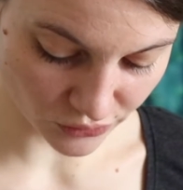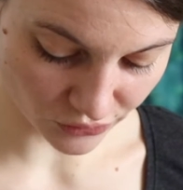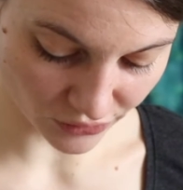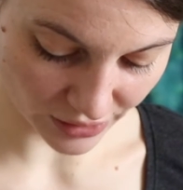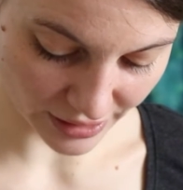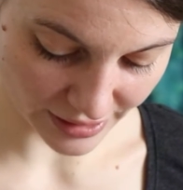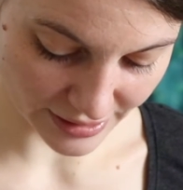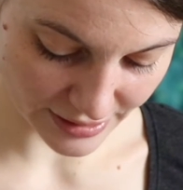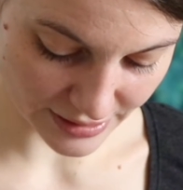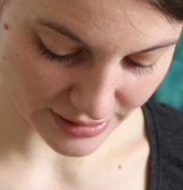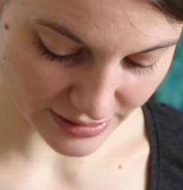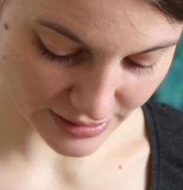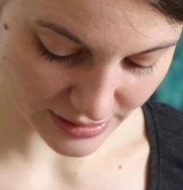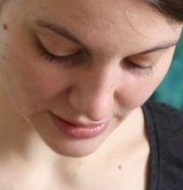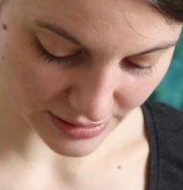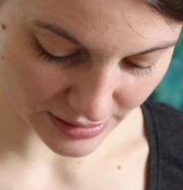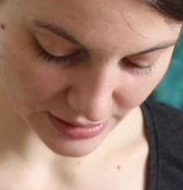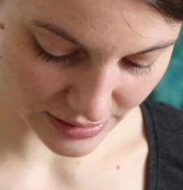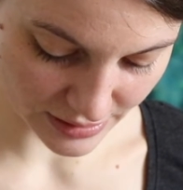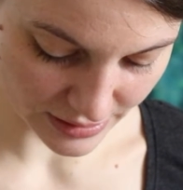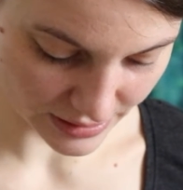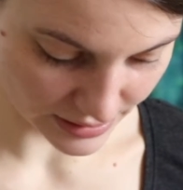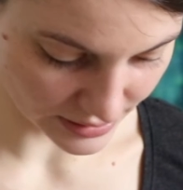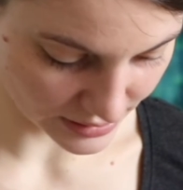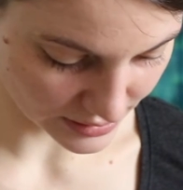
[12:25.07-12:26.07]

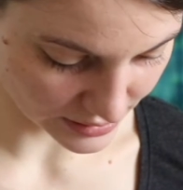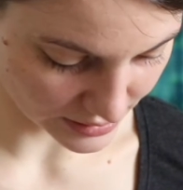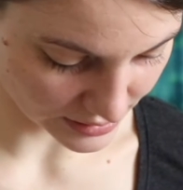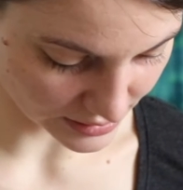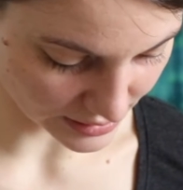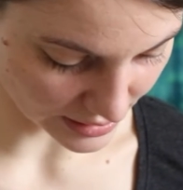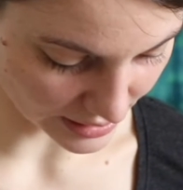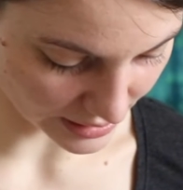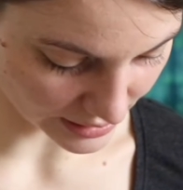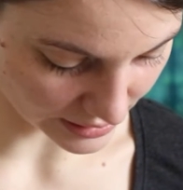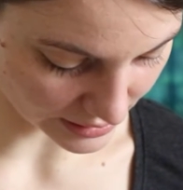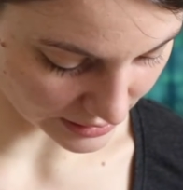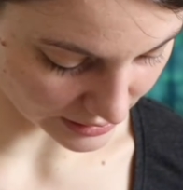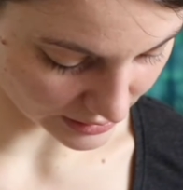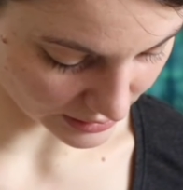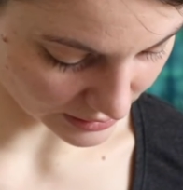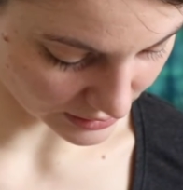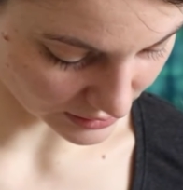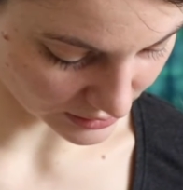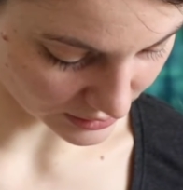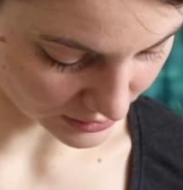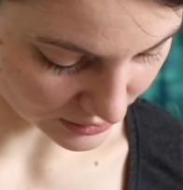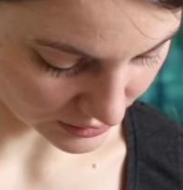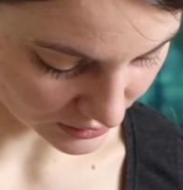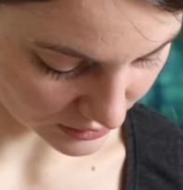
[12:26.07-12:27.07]
phases
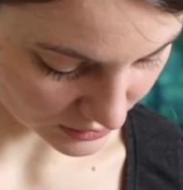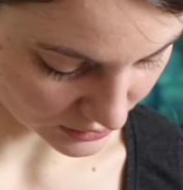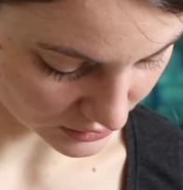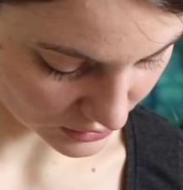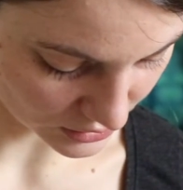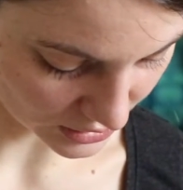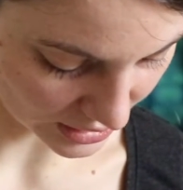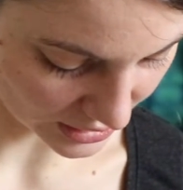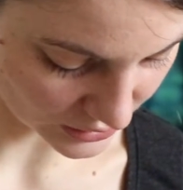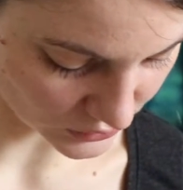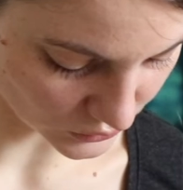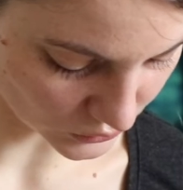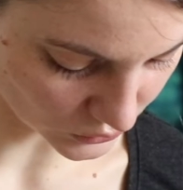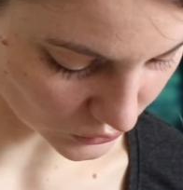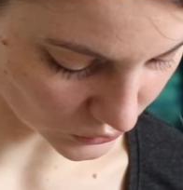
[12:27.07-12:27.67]
and I don't